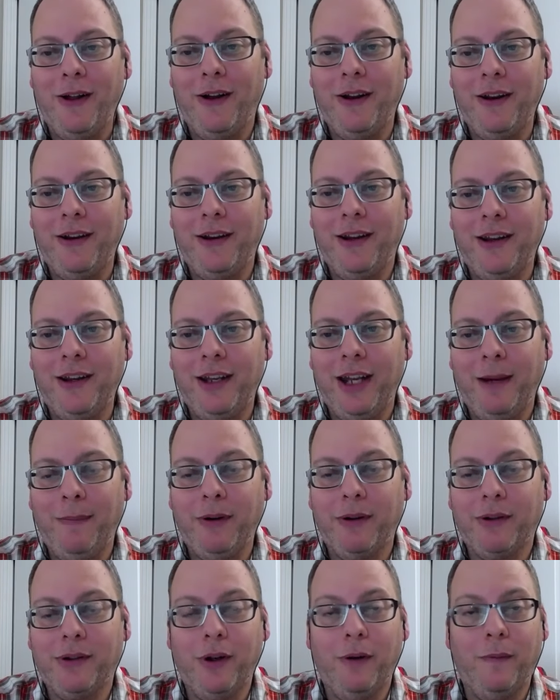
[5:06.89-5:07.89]
on uh,
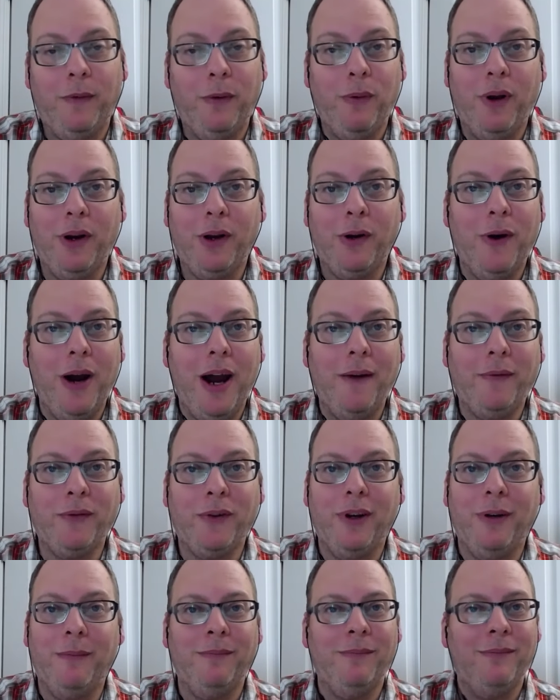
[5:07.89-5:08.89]
Napier. So if you want to go after
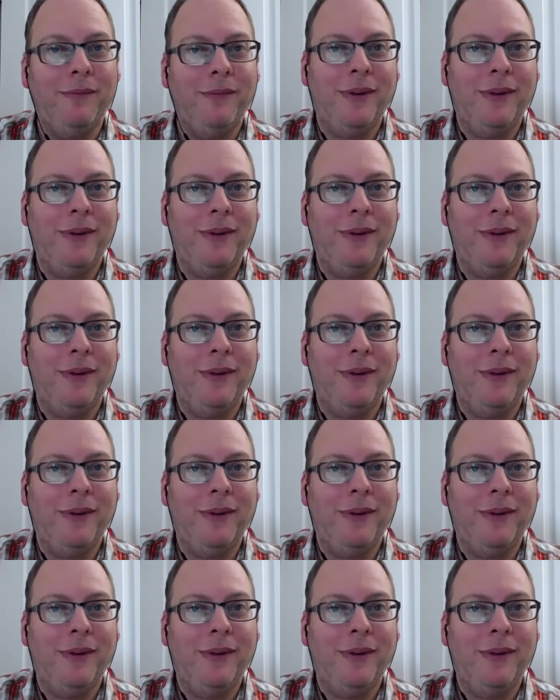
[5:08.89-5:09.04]
him,